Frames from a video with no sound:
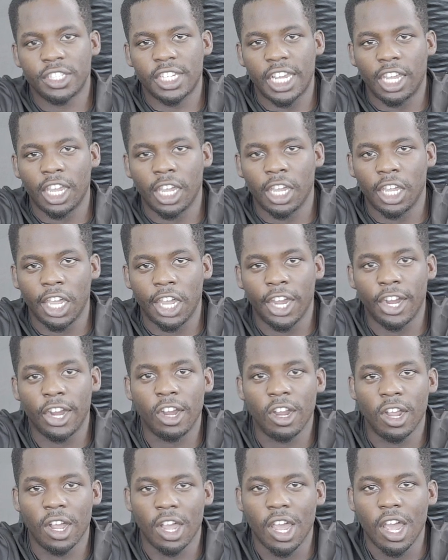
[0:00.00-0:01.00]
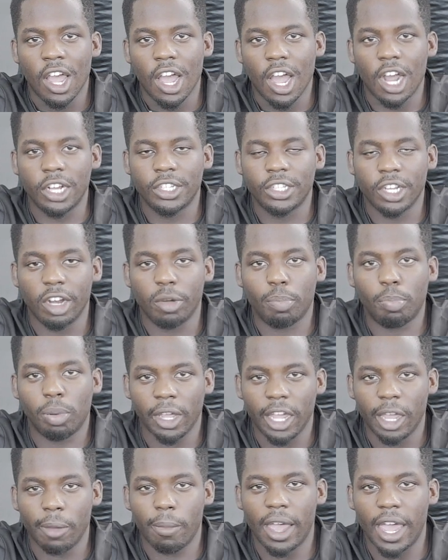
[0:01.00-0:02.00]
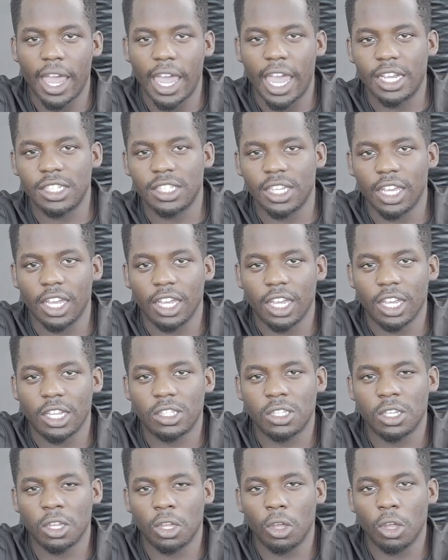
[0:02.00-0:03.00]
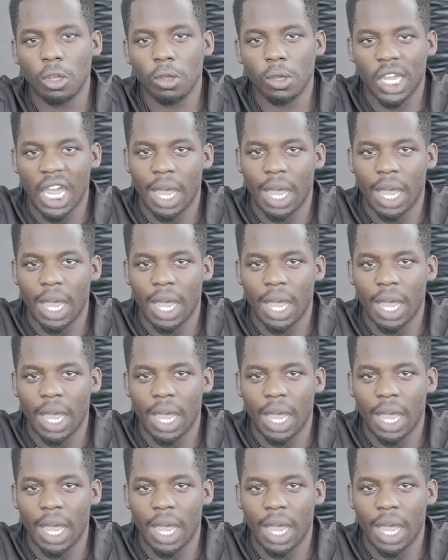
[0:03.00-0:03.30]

second year, I started playing my exit into